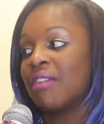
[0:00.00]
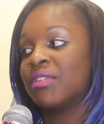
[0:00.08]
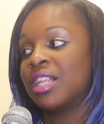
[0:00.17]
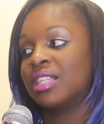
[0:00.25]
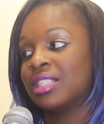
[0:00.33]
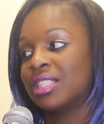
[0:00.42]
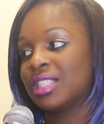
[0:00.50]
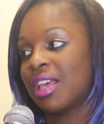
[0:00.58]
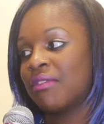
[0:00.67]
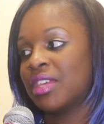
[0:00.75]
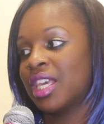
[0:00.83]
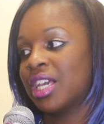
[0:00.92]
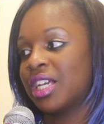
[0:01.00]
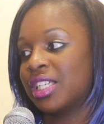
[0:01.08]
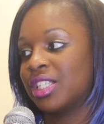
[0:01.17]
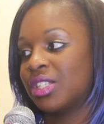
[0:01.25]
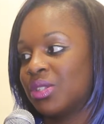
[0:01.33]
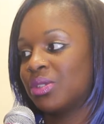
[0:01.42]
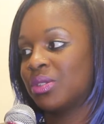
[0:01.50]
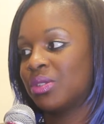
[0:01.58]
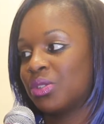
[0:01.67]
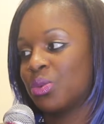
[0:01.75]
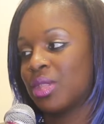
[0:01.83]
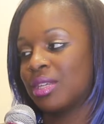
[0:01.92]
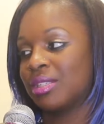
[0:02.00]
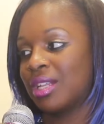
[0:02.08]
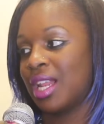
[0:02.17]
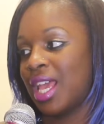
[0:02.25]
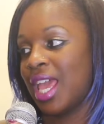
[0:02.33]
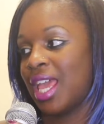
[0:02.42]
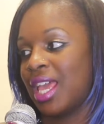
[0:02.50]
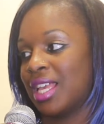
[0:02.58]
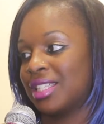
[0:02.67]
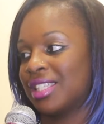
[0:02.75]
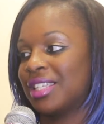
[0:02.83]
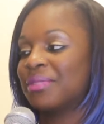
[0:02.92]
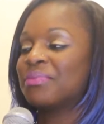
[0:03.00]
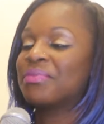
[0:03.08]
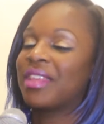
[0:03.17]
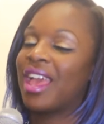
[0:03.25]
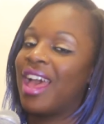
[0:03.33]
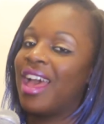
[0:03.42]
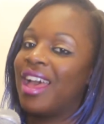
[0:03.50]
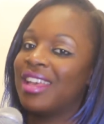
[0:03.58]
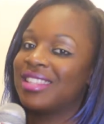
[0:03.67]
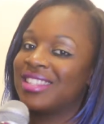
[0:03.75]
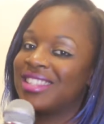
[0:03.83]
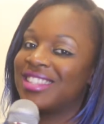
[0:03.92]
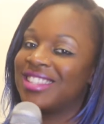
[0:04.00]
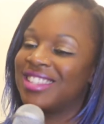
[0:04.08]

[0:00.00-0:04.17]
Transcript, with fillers: Wait. Seven. Seven years. two thousand eight. two thousand eight, yes. Yes.